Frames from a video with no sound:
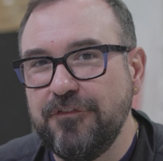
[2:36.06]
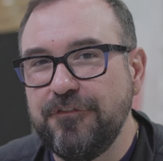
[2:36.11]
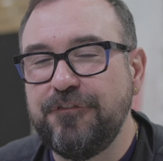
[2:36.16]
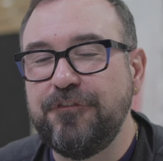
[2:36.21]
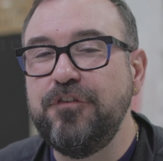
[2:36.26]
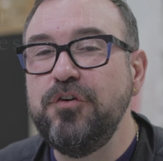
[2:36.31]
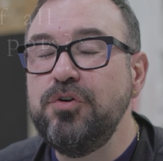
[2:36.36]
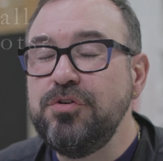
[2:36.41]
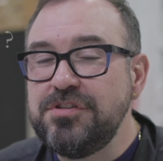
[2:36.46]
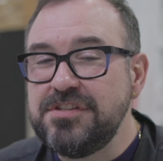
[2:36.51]

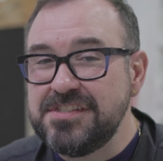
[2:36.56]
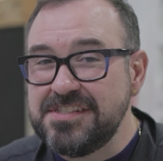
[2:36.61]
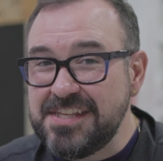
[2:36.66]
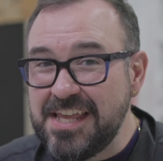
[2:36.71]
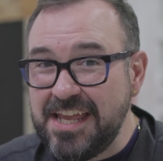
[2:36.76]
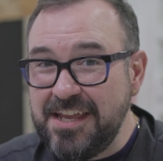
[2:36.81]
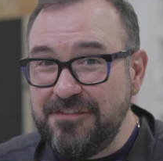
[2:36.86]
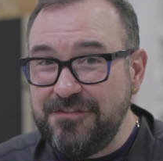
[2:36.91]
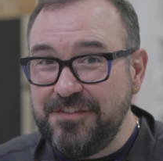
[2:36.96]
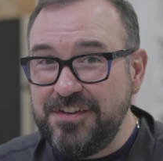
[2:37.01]
Food
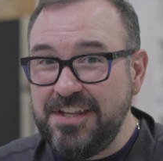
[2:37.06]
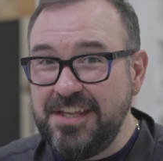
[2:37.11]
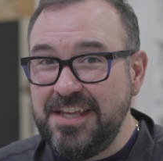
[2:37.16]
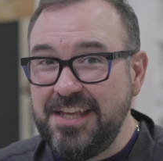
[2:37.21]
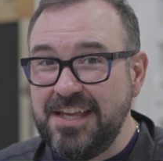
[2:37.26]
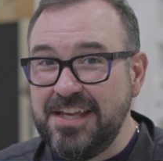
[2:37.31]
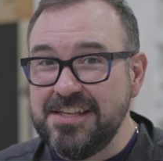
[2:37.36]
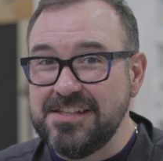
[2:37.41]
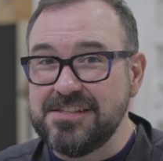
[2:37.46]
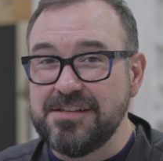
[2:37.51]

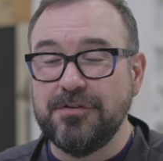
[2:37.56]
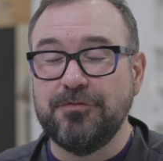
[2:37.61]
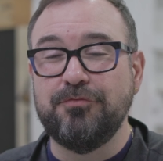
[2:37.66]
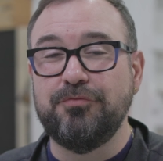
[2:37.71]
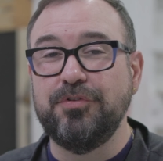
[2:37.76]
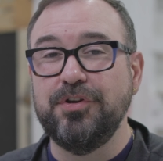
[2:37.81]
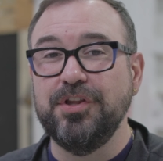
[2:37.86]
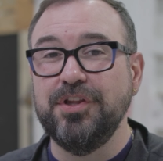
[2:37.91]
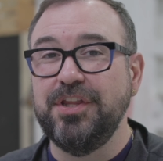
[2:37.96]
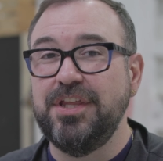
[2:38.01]
safety is a
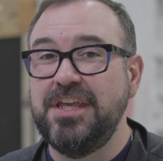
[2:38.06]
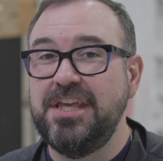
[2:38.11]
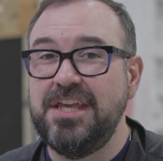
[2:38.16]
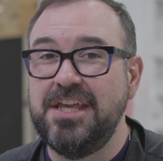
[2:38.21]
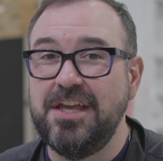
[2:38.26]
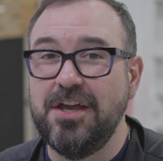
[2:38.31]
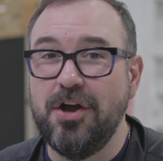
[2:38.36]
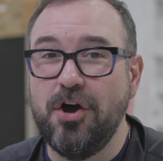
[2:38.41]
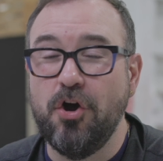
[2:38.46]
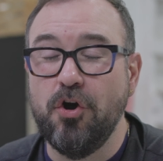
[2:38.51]

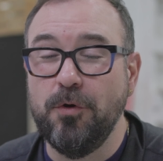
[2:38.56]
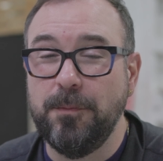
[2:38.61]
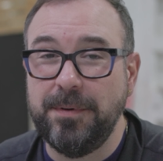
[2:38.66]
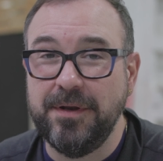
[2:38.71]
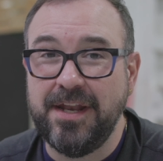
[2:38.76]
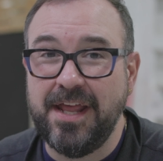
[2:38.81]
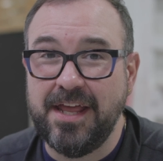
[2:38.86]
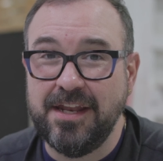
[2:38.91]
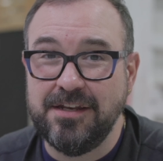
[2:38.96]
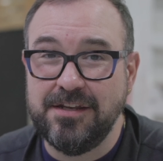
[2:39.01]
really
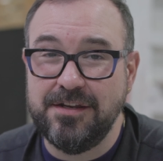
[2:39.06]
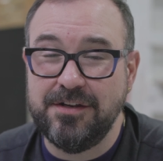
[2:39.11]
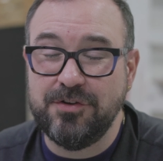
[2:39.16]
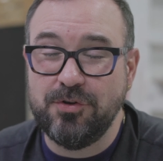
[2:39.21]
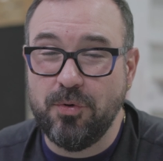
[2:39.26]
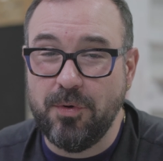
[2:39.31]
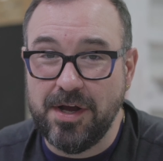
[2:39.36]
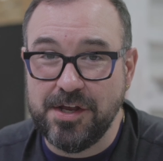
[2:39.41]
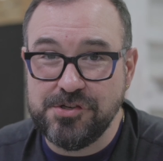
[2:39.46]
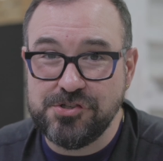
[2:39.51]
open-ended
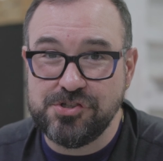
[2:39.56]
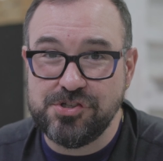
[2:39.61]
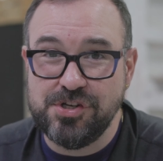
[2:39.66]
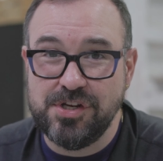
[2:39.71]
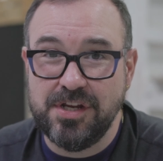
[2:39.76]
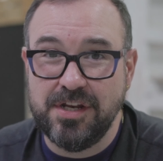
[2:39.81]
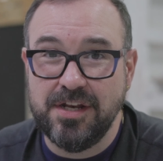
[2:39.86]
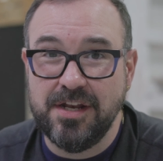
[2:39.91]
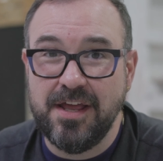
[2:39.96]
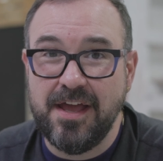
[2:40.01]

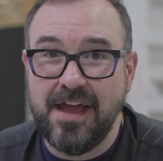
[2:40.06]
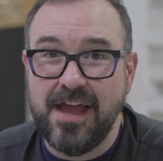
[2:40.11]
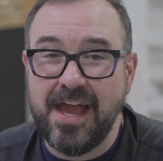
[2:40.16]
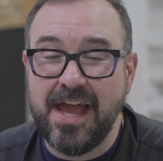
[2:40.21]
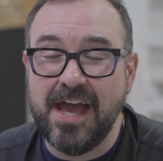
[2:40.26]
question,